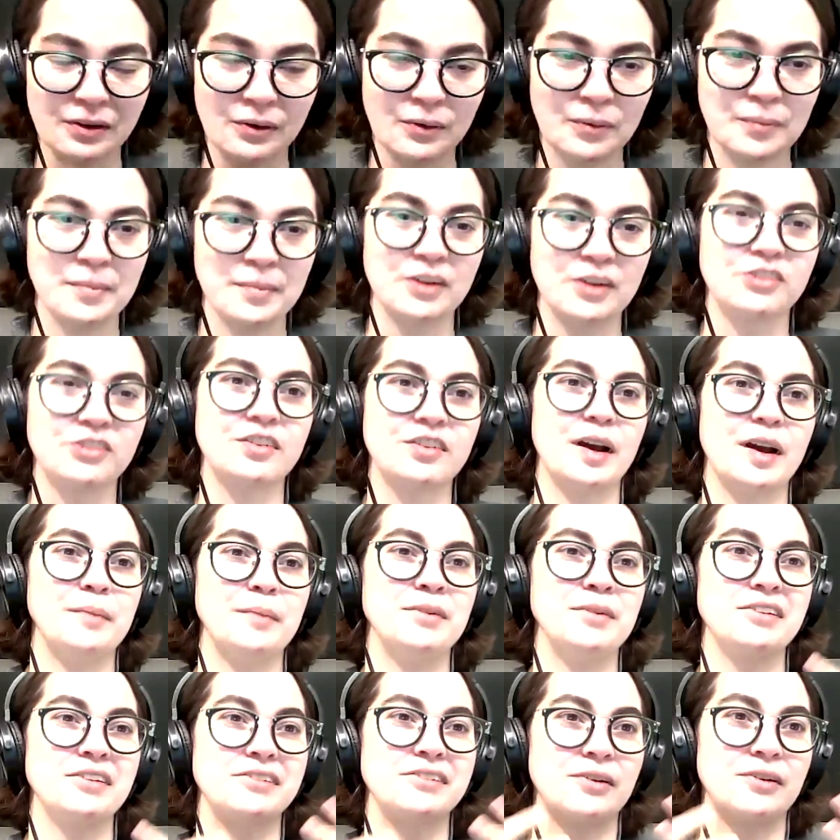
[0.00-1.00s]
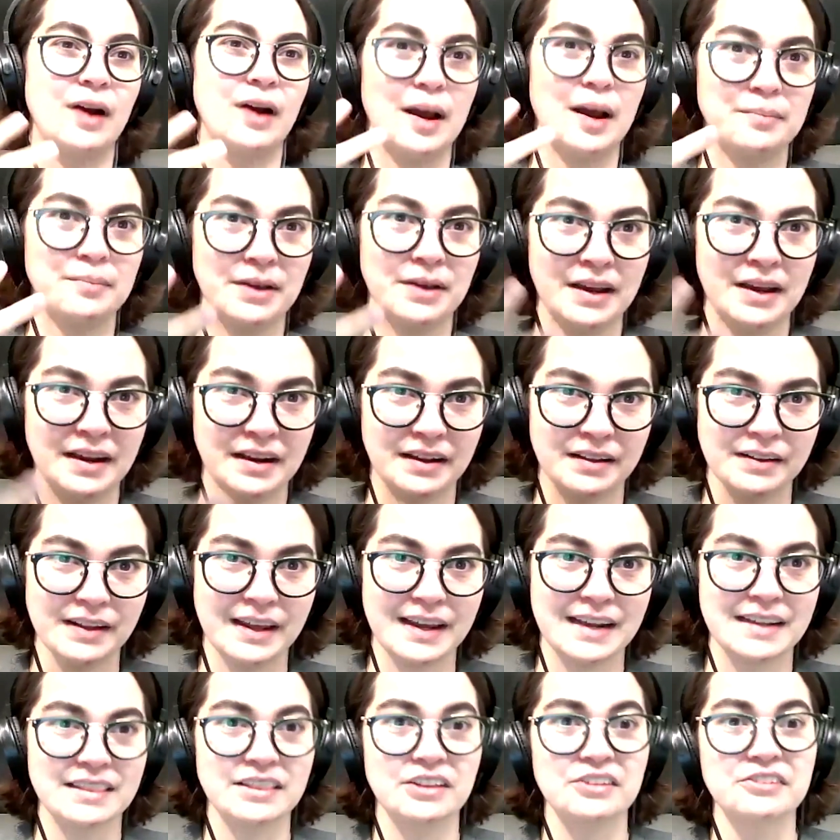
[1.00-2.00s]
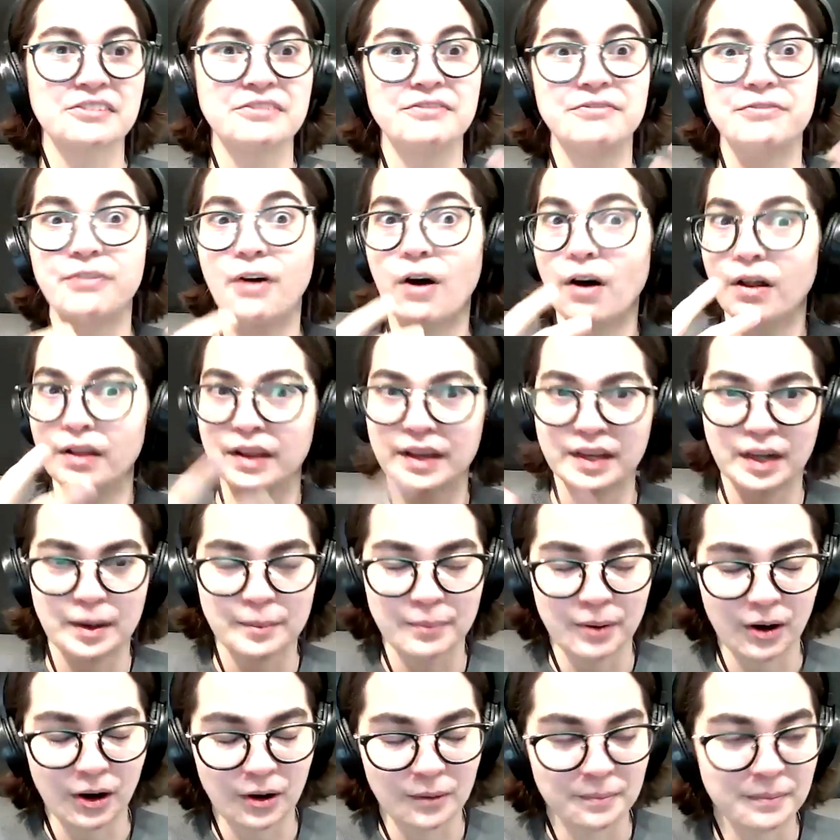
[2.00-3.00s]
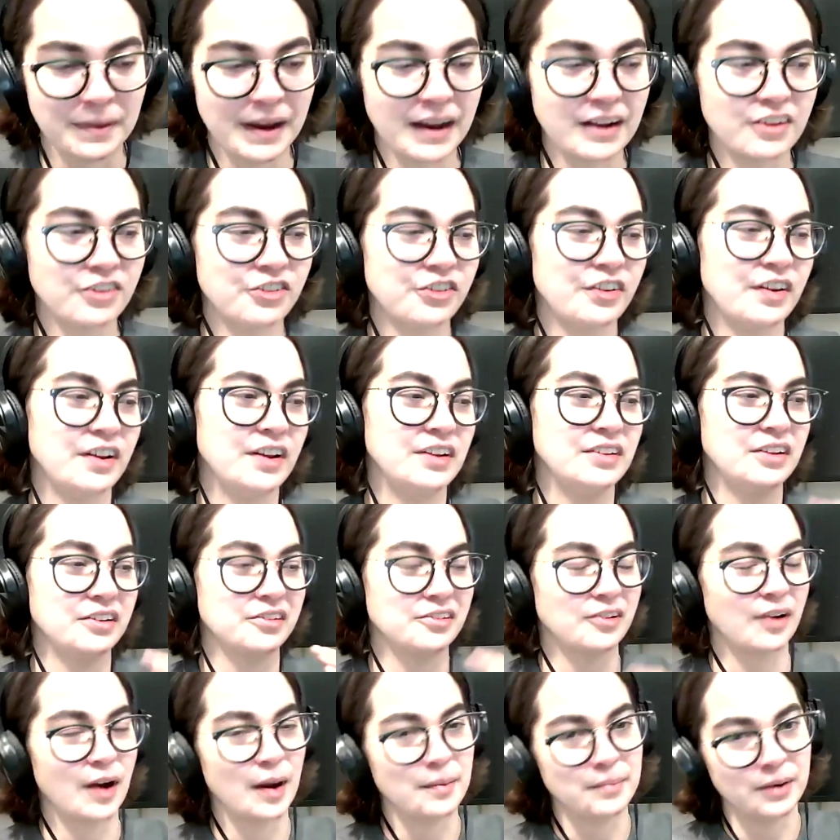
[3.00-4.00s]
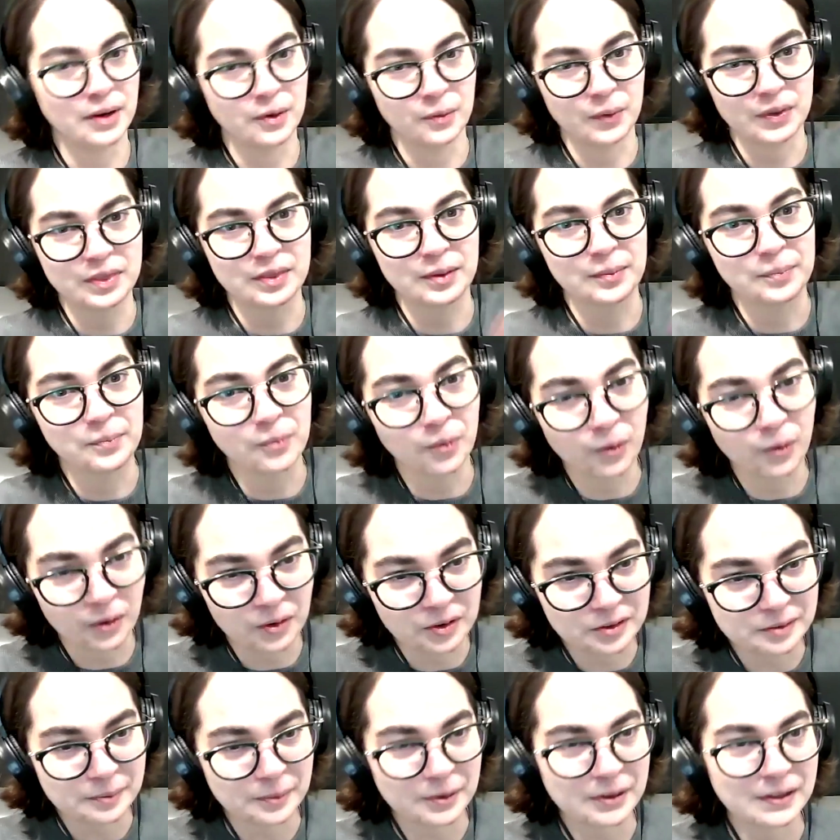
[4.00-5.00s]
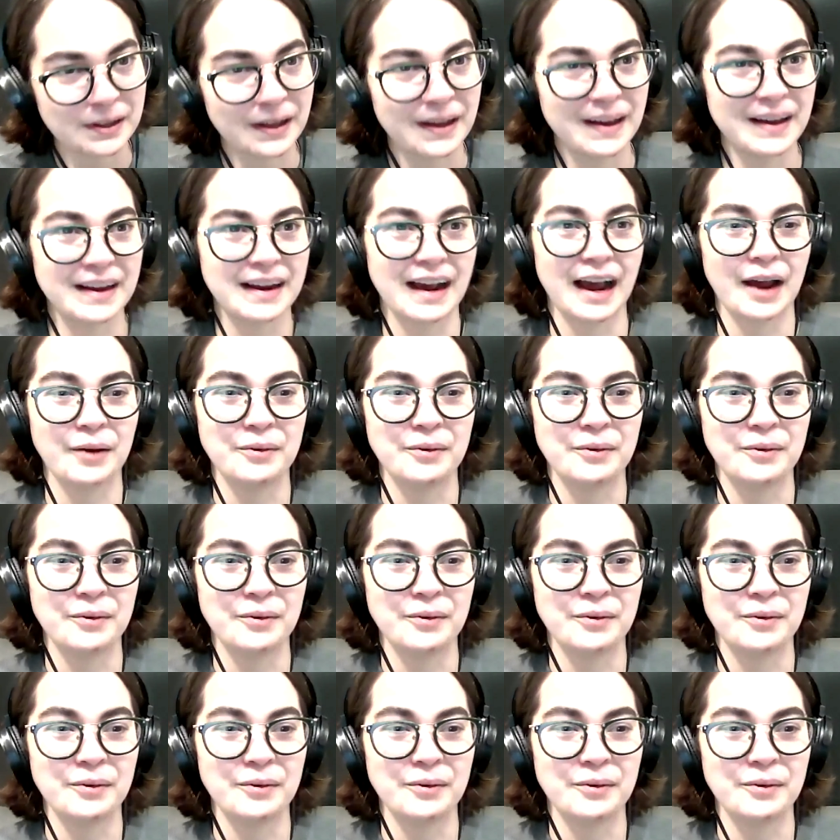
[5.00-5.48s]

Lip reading: so much time describing like this falling apart mansion, describing what the moors were like.